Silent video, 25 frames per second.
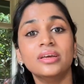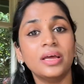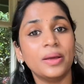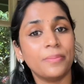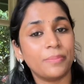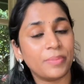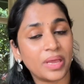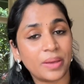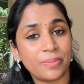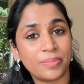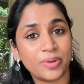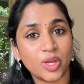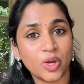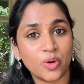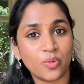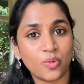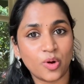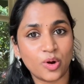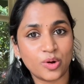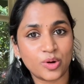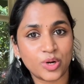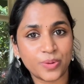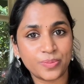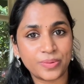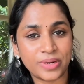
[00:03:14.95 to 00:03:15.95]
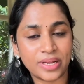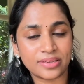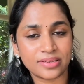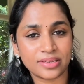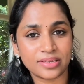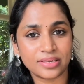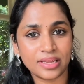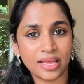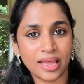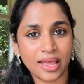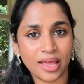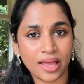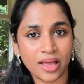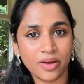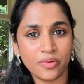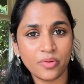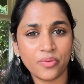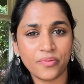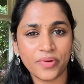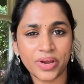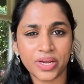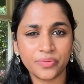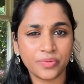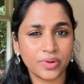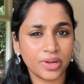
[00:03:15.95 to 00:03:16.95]
maybe your wardrobe doesn't have a
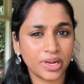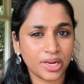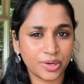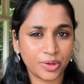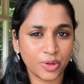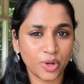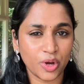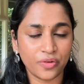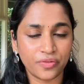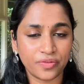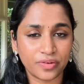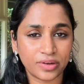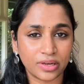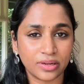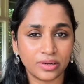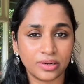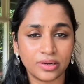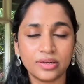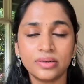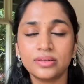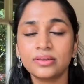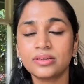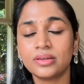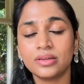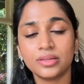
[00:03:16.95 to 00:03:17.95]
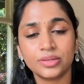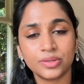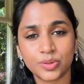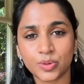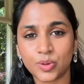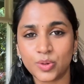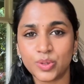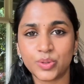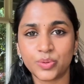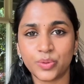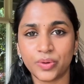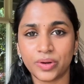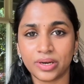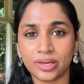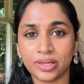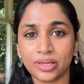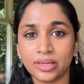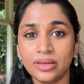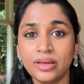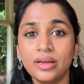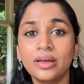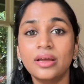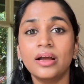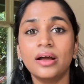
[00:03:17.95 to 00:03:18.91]
wide variety of colors, don't worry.